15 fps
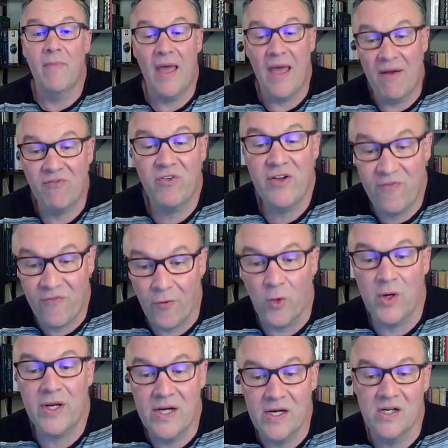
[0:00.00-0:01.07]
every
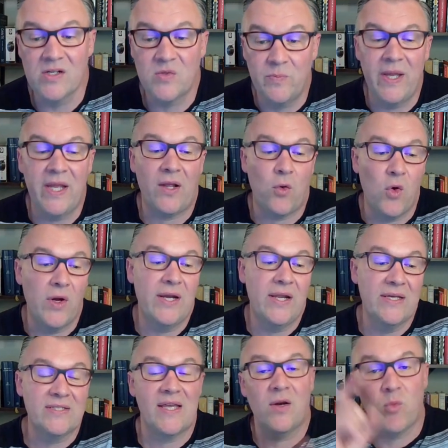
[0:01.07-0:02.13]
4 years, Bitcoin
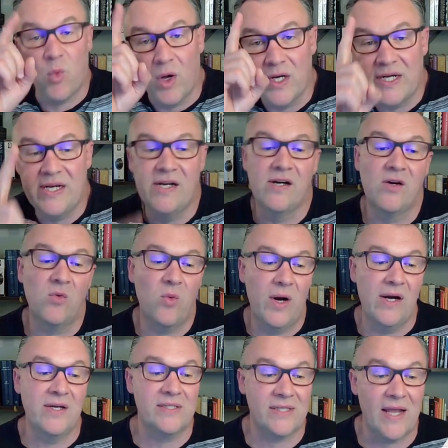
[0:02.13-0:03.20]
has had 1 year
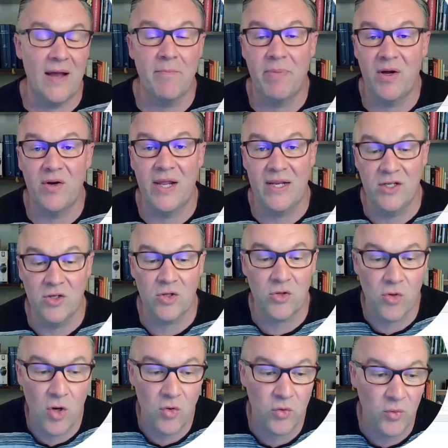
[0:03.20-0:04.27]
where its compound annual
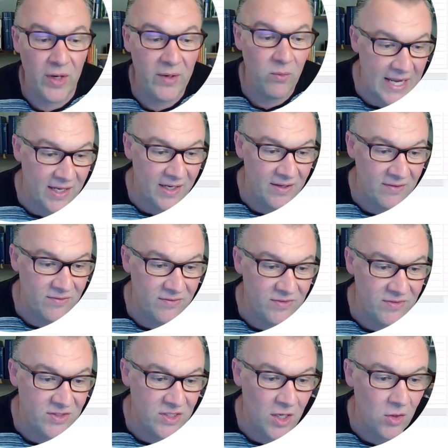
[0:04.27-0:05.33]
growth rate was
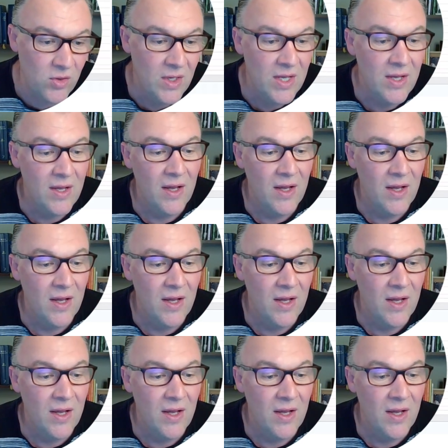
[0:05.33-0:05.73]
negative. So